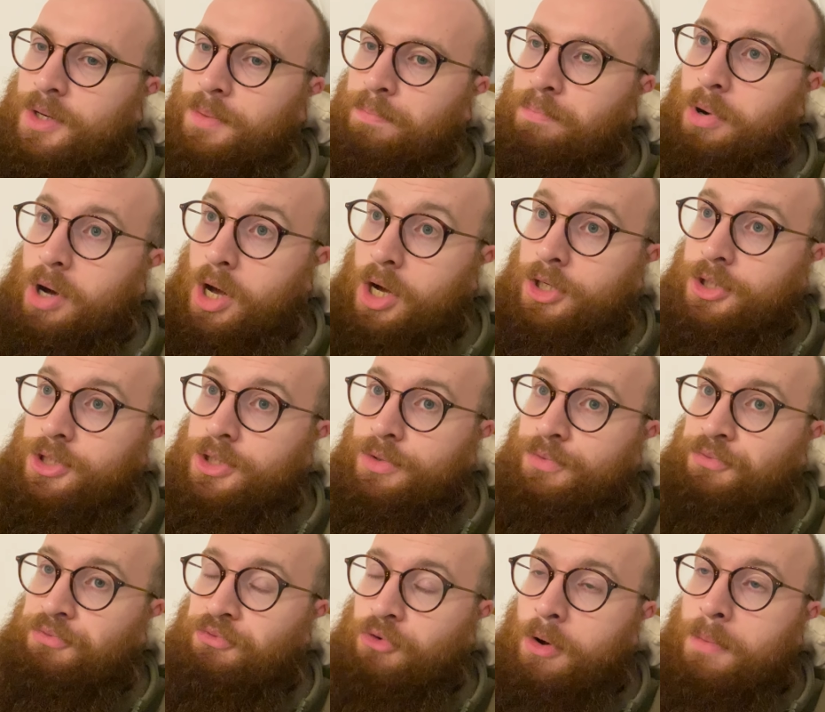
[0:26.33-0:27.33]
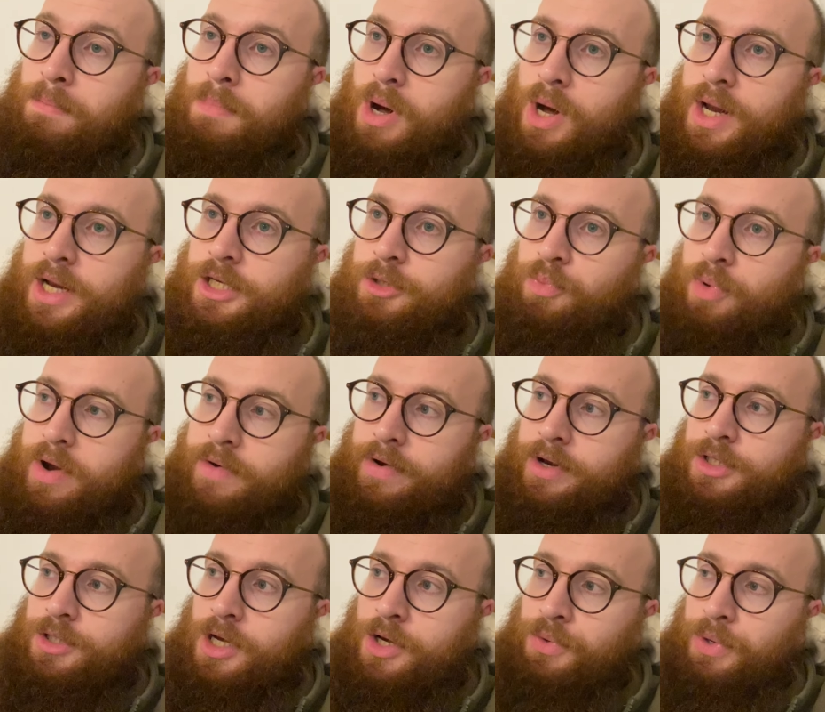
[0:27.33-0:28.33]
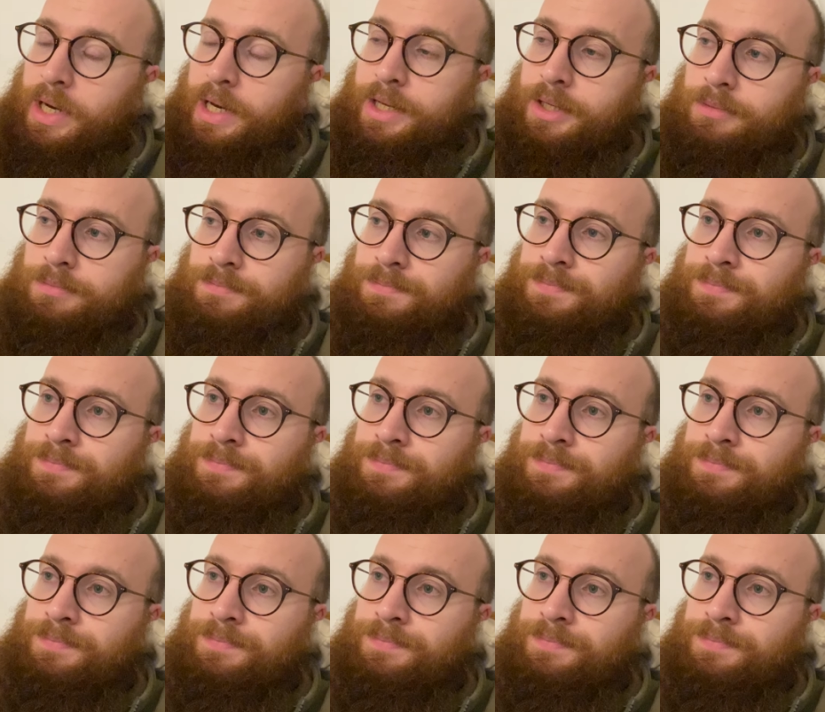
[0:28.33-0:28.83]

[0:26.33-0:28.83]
But from my experience only,